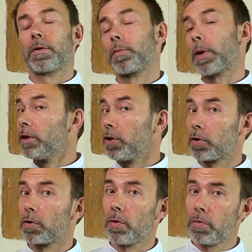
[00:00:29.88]
Spanish
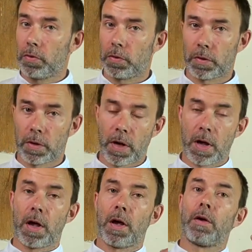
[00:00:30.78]
sauce,
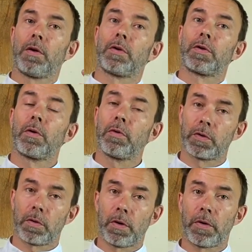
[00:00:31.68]

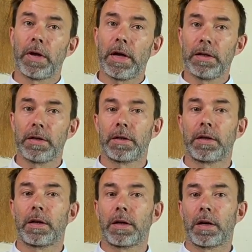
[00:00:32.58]
sauce hollandaise,
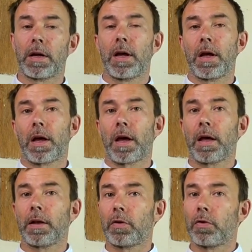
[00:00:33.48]

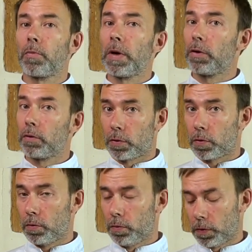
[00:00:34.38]
and tomato
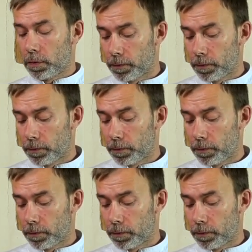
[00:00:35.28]
sauce.